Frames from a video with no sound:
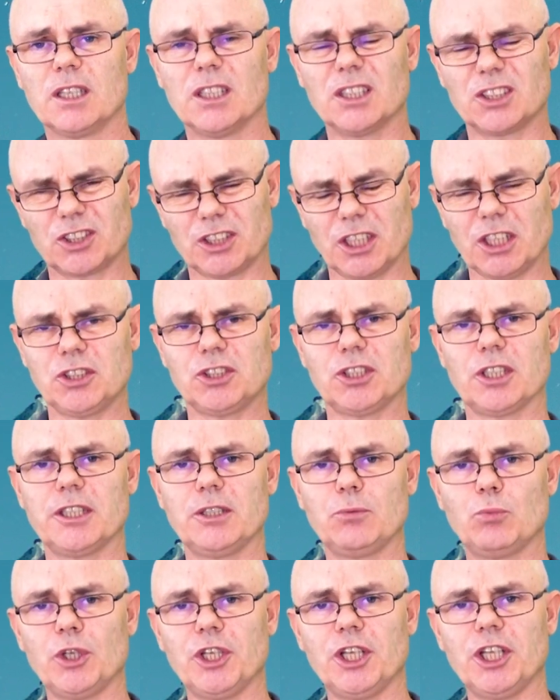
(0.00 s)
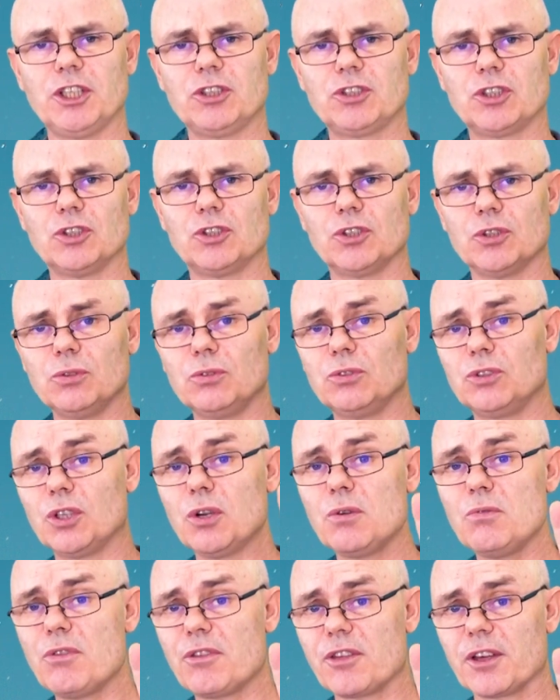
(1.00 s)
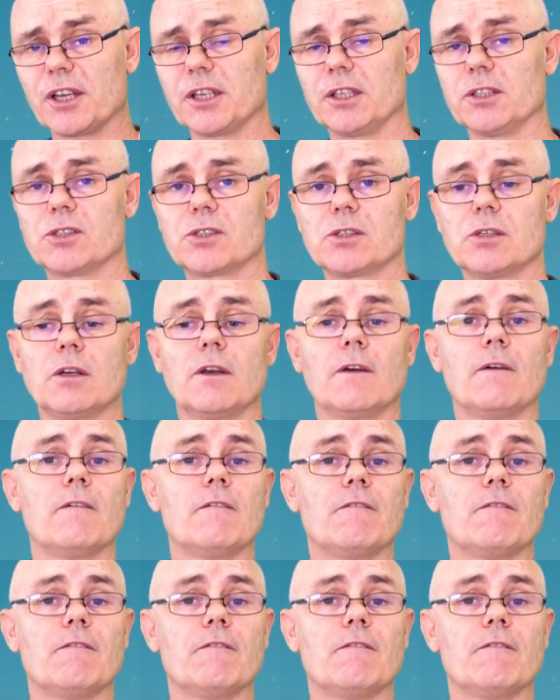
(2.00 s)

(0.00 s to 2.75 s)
Essentially, we need to do 2 things.